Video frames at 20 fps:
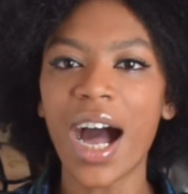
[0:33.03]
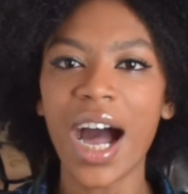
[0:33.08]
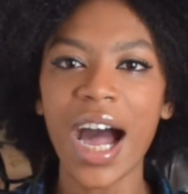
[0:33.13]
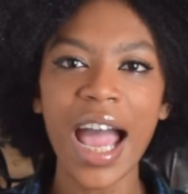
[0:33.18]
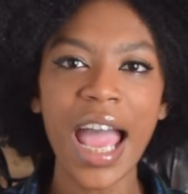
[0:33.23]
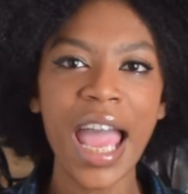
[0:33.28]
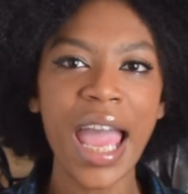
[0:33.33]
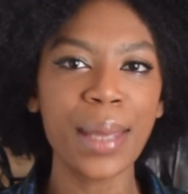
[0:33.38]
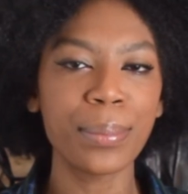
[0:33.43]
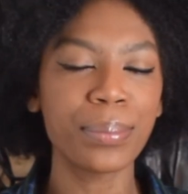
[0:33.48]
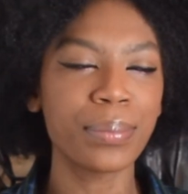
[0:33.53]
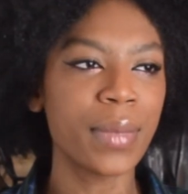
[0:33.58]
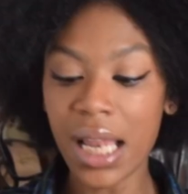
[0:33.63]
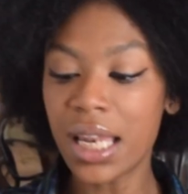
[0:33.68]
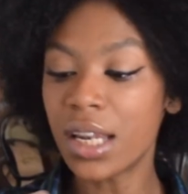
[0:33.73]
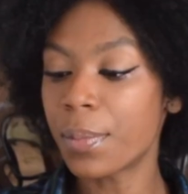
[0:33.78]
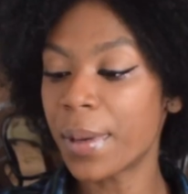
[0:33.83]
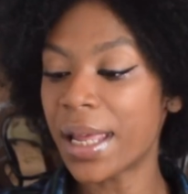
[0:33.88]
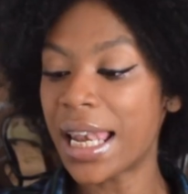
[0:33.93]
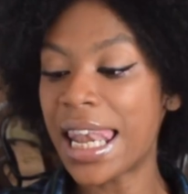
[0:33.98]
I'm a
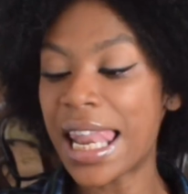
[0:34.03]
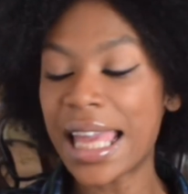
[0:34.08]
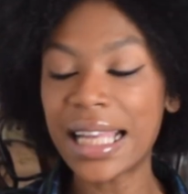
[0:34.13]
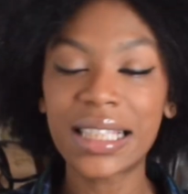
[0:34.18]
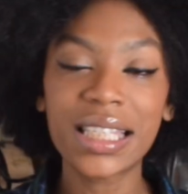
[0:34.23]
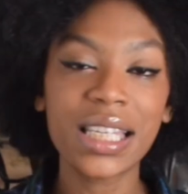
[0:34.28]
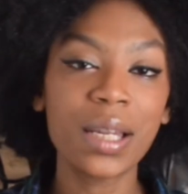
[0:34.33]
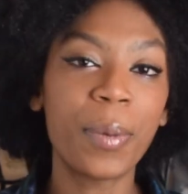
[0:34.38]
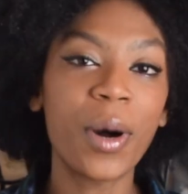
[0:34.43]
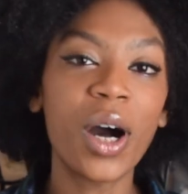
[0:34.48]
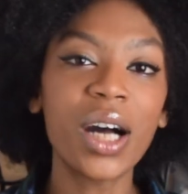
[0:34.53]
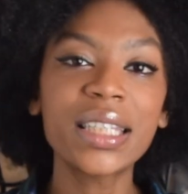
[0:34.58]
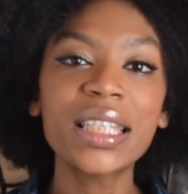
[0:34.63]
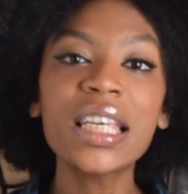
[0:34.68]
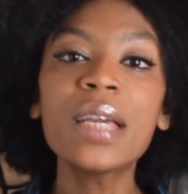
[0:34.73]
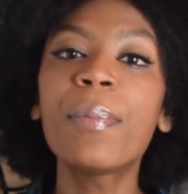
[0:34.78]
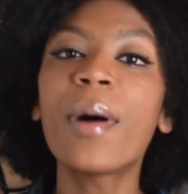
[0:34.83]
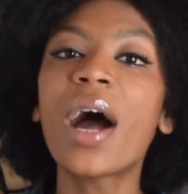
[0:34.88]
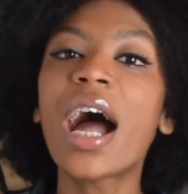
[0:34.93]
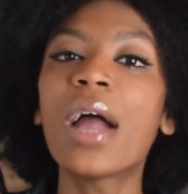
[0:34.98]
little bit late to the
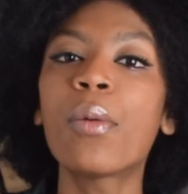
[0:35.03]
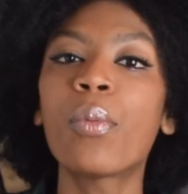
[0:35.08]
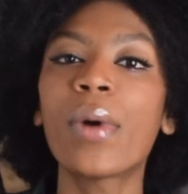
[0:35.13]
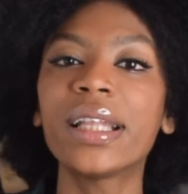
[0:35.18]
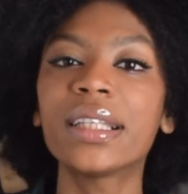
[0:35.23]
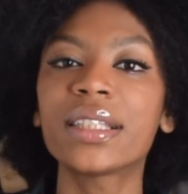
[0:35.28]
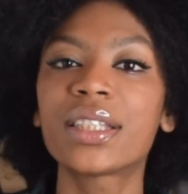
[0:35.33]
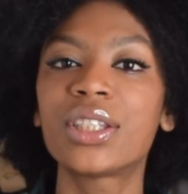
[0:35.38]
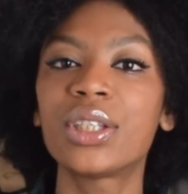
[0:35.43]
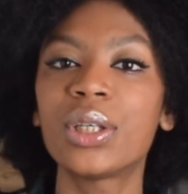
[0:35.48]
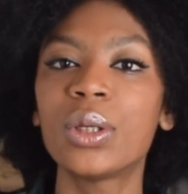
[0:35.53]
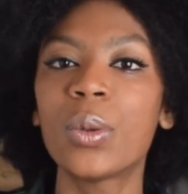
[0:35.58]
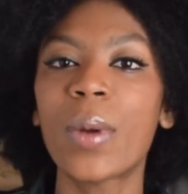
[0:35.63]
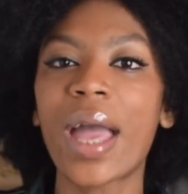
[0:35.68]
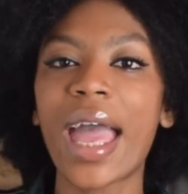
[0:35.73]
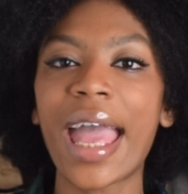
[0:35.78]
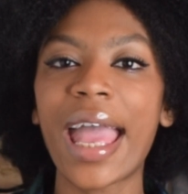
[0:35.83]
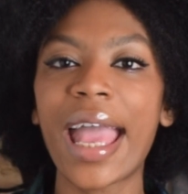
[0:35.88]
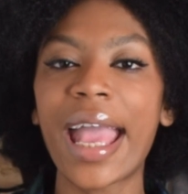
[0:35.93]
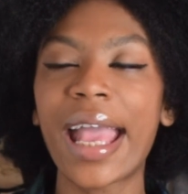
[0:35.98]
party, but I went to
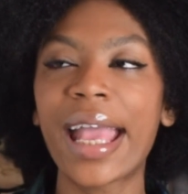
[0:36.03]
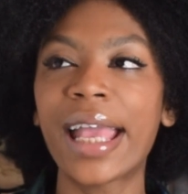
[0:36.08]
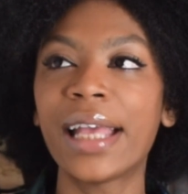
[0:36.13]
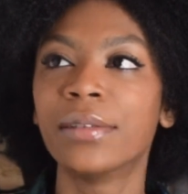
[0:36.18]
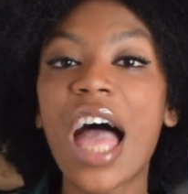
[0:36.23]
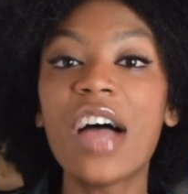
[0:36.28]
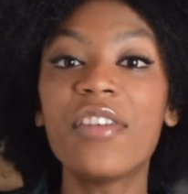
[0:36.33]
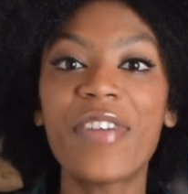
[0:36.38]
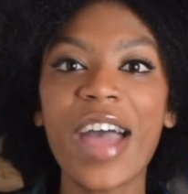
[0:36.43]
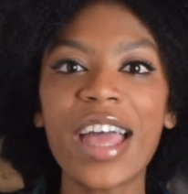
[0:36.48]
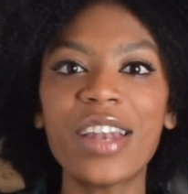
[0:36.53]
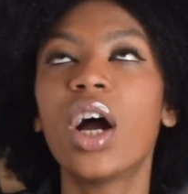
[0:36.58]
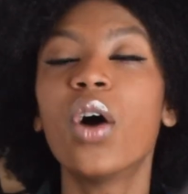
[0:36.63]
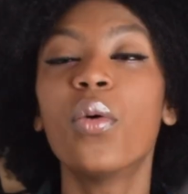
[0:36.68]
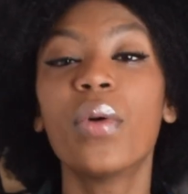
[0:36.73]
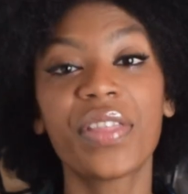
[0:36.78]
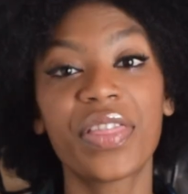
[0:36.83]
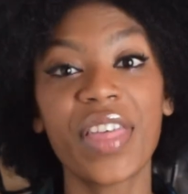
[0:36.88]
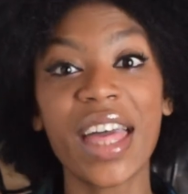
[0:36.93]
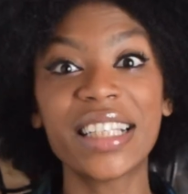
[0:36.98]
a event
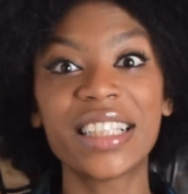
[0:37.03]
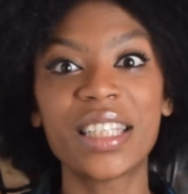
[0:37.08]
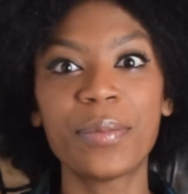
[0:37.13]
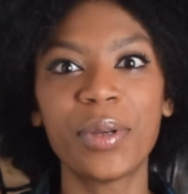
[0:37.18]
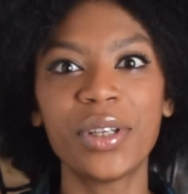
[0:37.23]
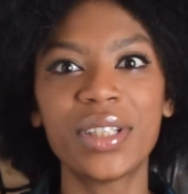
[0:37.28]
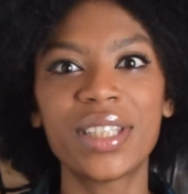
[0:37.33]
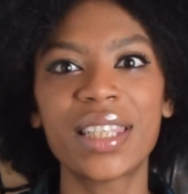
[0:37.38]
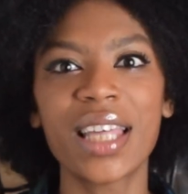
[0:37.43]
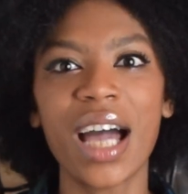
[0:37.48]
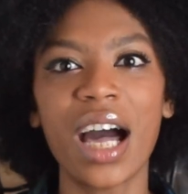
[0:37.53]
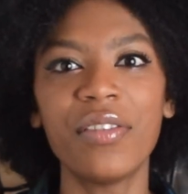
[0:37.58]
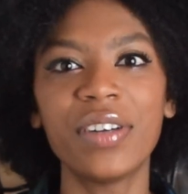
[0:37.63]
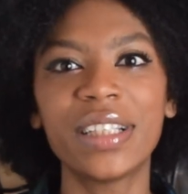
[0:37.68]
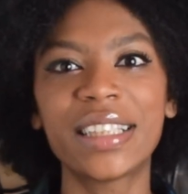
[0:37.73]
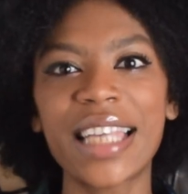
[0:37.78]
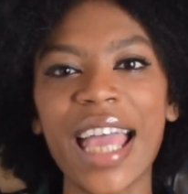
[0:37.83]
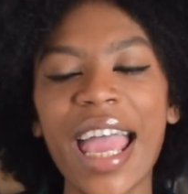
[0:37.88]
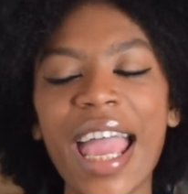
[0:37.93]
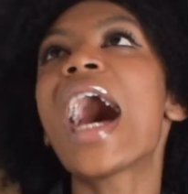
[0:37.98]
with Fenty Beauty the
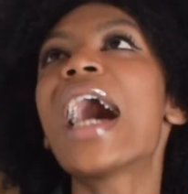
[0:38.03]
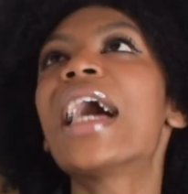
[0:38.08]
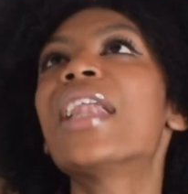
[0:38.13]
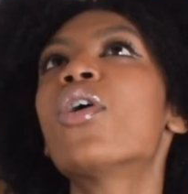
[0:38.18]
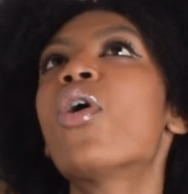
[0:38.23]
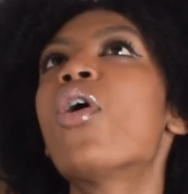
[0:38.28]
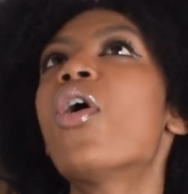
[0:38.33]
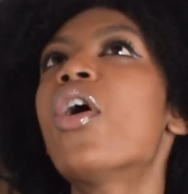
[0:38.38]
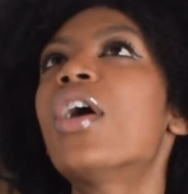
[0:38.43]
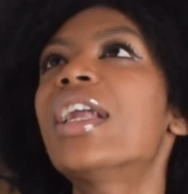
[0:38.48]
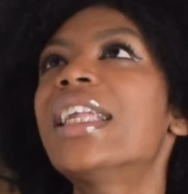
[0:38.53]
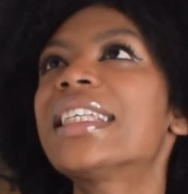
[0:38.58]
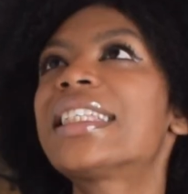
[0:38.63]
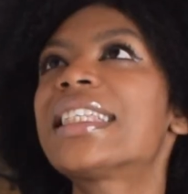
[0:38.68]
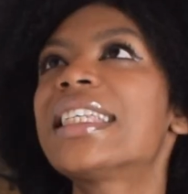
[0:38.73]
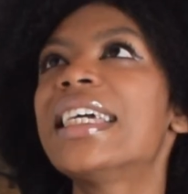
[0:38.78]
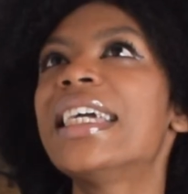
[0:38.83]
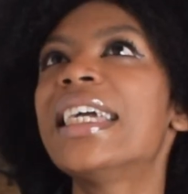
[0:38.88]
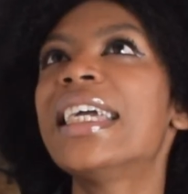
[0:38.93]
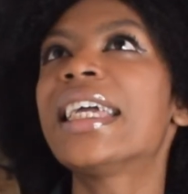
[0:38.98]
other day, and
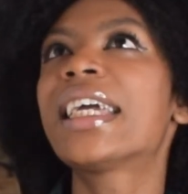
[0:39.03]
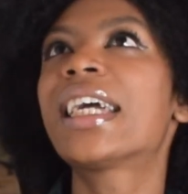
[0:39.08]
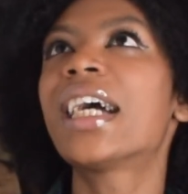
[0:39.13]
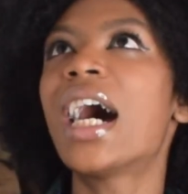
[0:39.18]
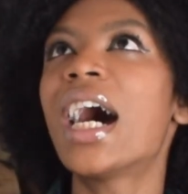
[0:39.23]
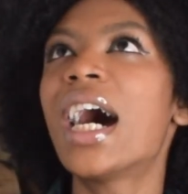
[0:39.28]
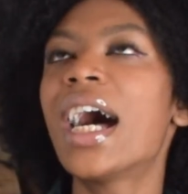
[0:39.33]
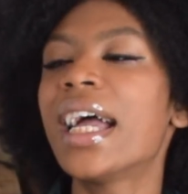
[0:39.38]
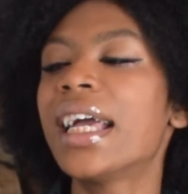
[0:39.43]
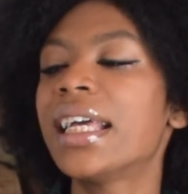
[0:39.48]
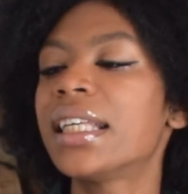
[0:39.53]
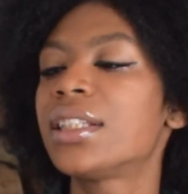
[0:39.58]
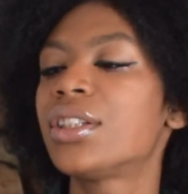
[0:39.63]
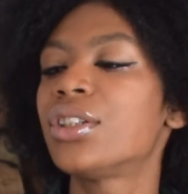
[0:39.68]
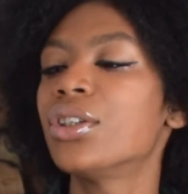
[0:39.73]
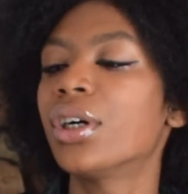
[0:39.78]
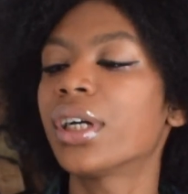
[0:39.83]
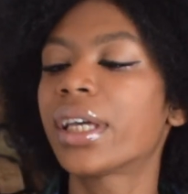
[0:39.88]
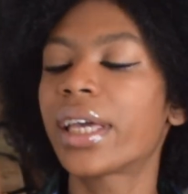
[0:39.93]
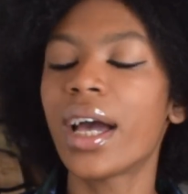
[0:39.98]
honestly guys,
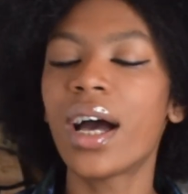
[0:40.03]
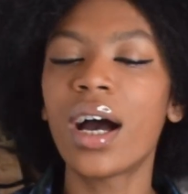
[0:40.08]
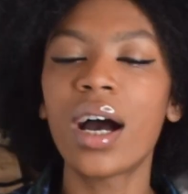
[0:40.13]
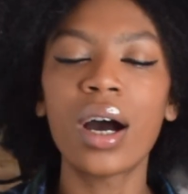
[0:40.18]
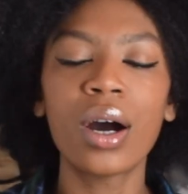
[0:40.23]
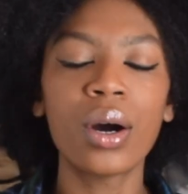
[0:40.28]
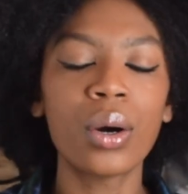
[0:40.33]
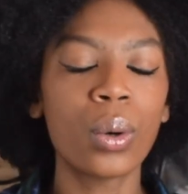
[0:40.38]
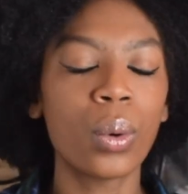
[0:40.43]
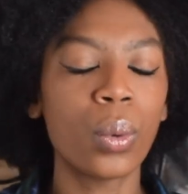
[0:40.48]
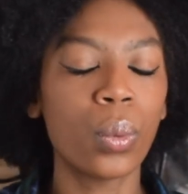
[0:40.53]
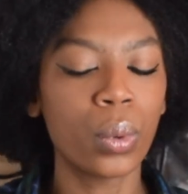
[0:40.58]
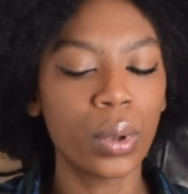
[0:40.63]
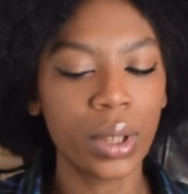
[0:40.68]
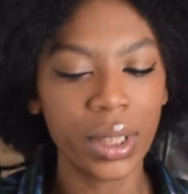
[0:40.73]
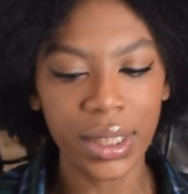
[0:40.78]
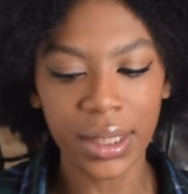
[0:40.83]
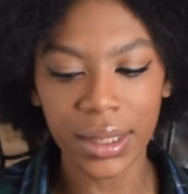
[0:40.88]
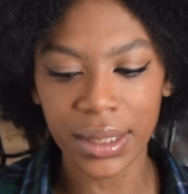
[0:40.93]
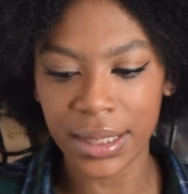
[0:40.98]
your girl
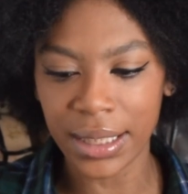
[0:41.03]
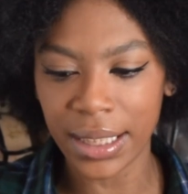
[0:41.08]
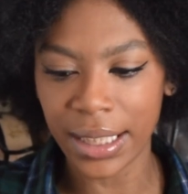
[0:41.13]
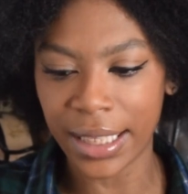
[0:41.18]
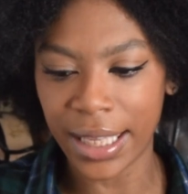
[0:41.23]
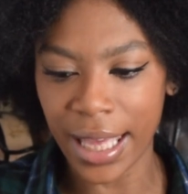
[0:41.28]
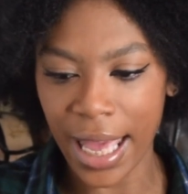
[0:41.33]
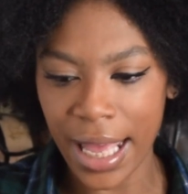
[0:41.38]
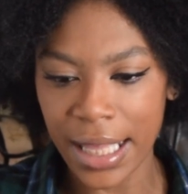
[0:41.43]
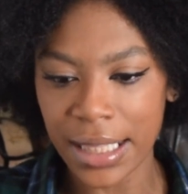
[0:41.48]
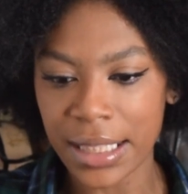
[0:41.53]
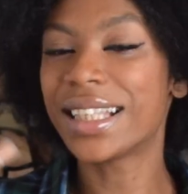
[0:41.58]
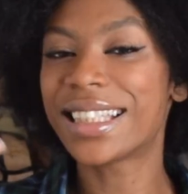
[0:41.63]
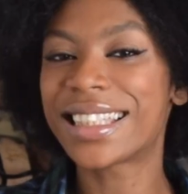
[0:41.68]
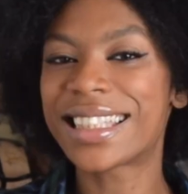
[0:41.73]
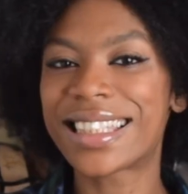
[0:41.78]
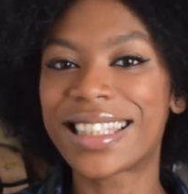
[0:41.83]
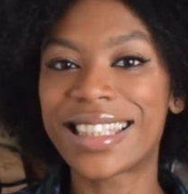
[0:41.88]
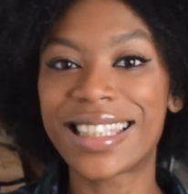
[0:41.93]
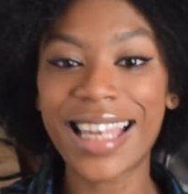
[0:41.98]
was getting
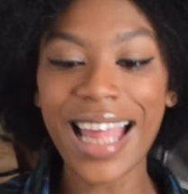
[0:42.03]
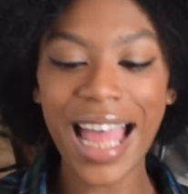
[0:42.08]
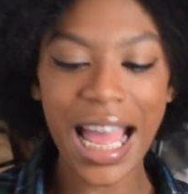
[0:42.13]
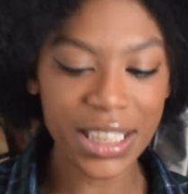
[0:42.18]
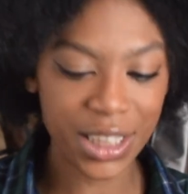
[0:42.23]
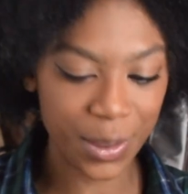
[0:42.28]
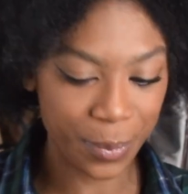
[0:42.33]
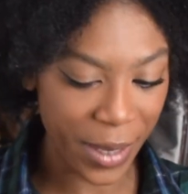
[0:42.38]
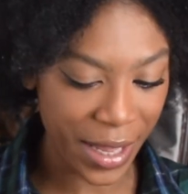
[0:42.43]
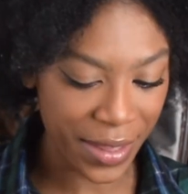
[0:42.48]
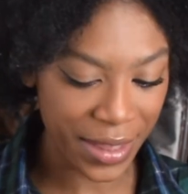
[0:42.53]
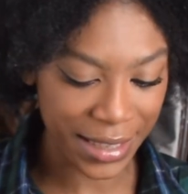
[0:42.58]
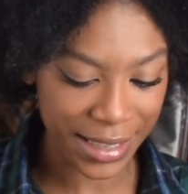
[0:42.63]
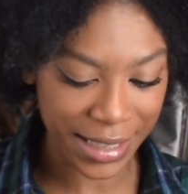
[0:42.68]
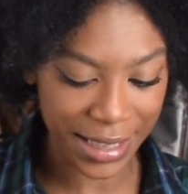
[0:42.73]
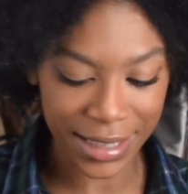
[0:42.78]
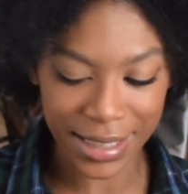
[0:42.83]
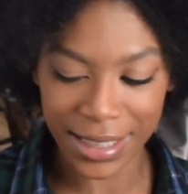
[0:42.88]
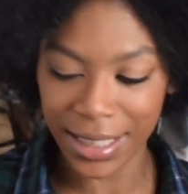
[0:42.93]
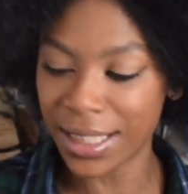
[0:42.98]
snatched by this
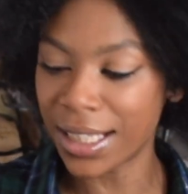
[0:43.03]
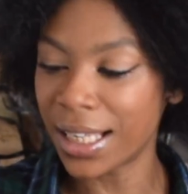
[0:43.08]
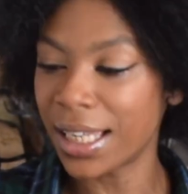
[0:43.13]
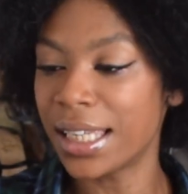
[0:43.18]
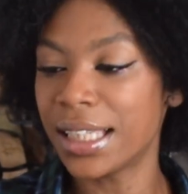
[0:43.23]
concealer.